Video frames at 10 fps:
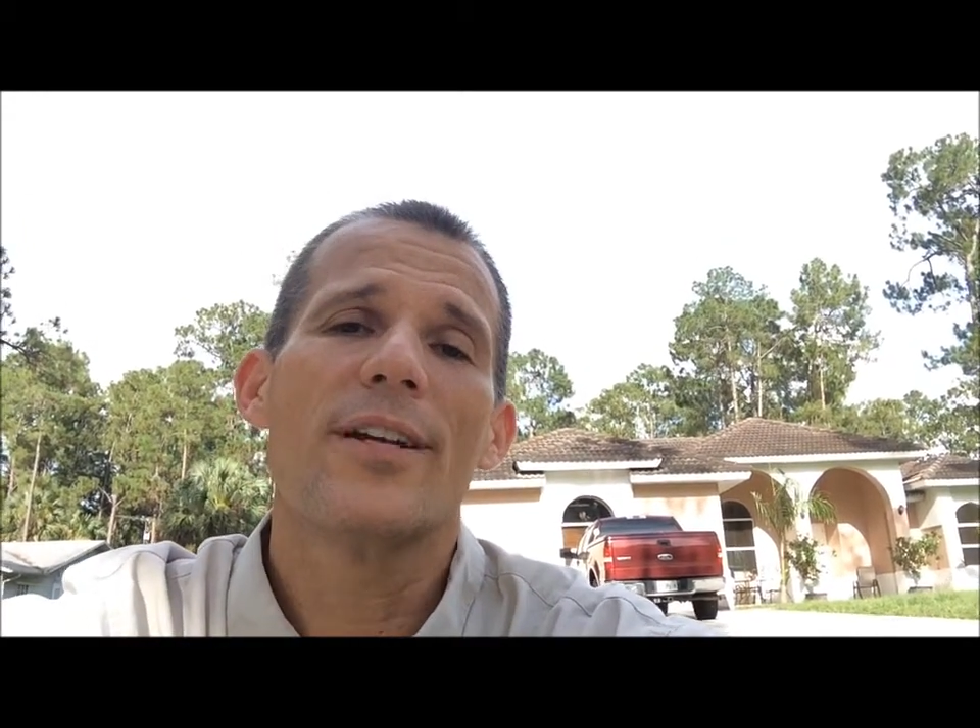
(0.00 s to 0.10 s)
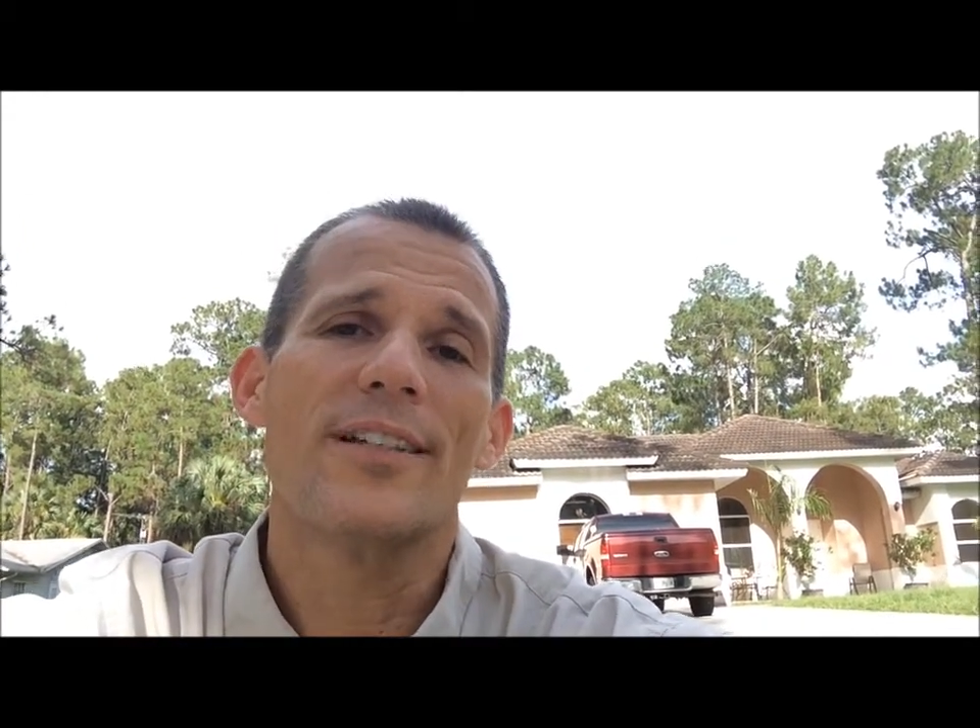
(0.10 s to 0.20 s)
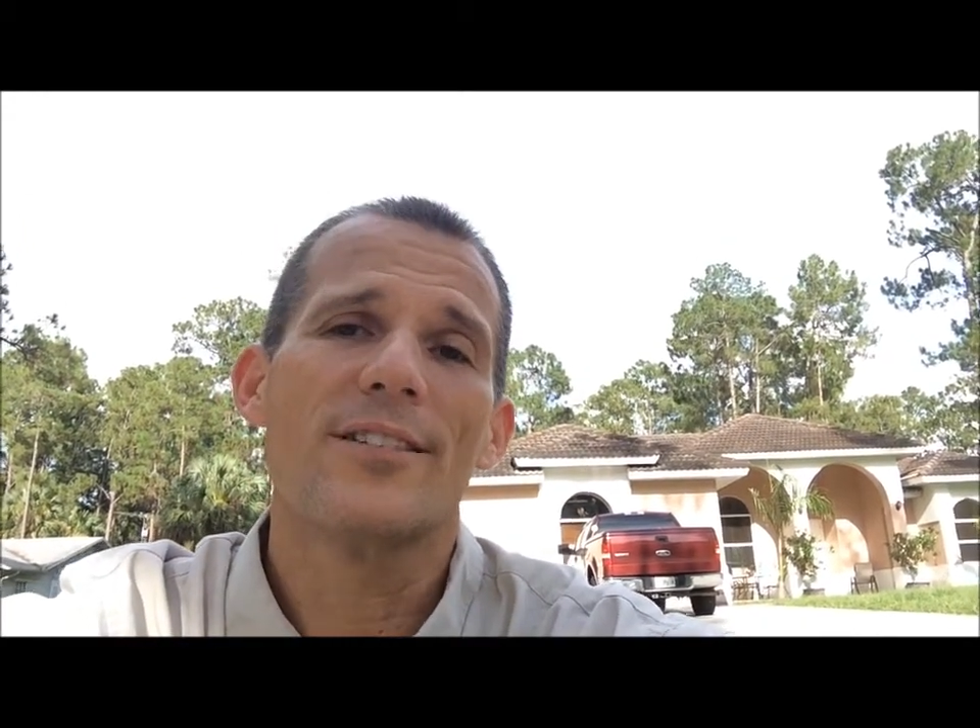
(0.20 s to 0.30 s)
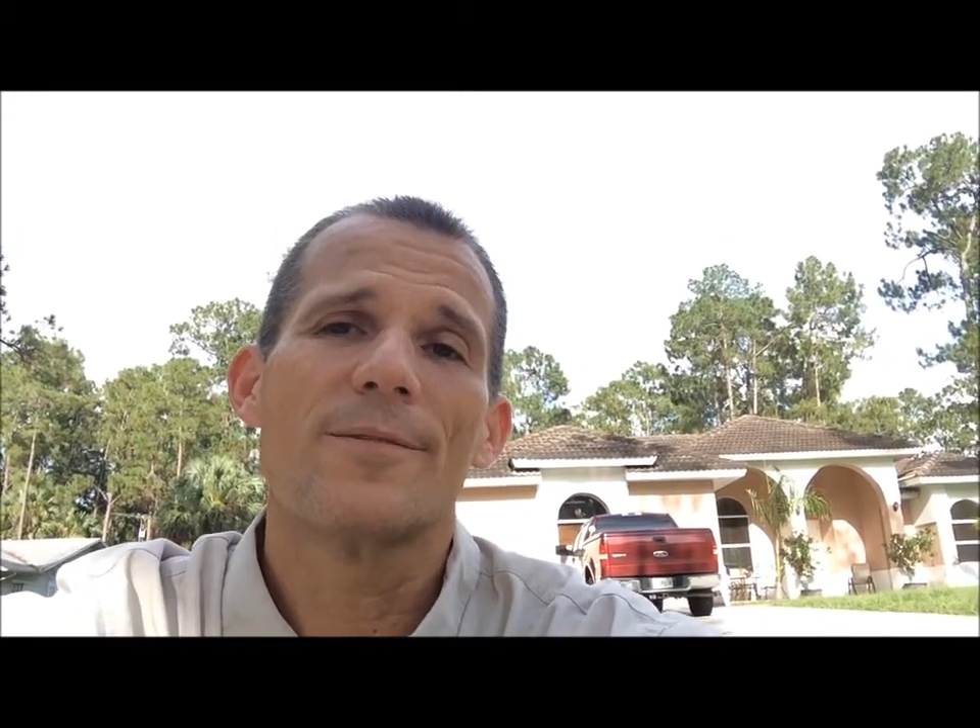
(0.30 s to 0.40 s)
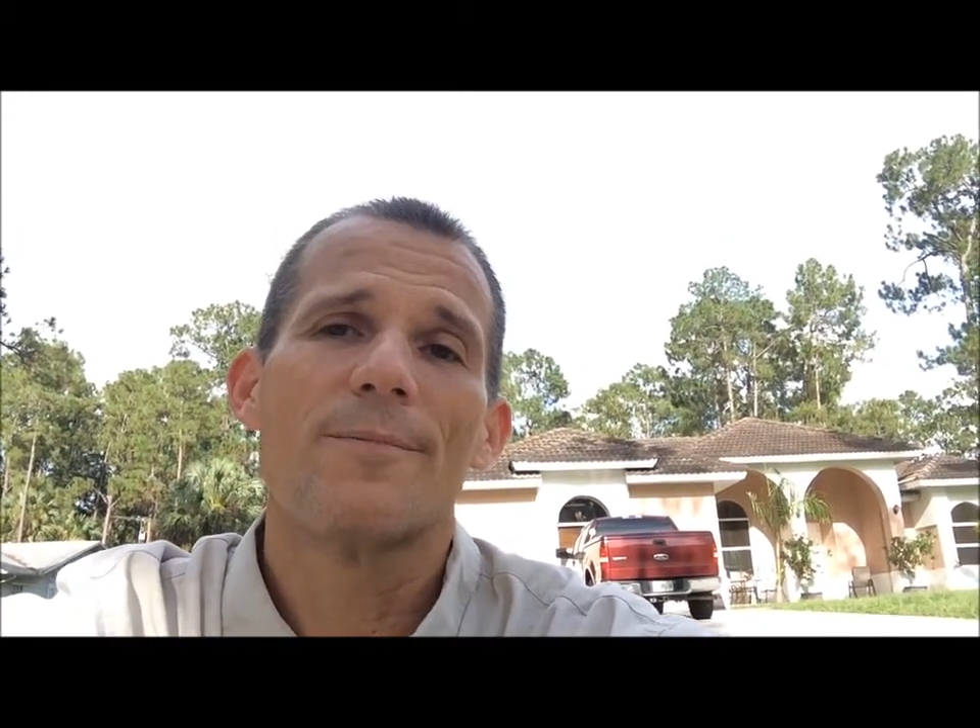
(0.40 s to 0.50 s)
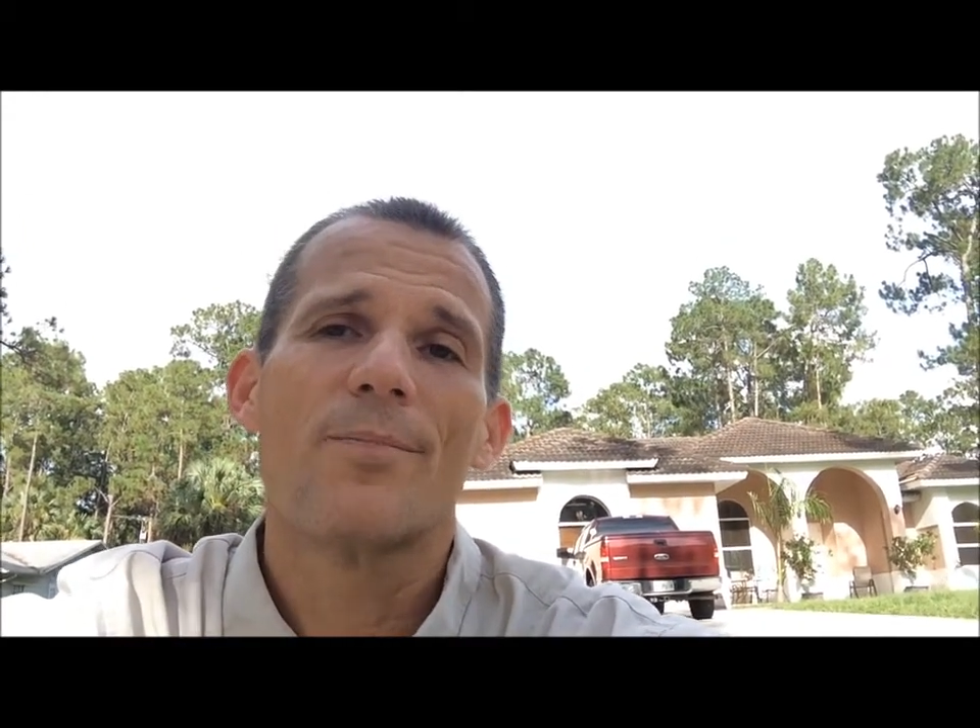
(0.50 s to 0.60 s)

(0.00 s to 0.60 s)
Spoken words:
it is.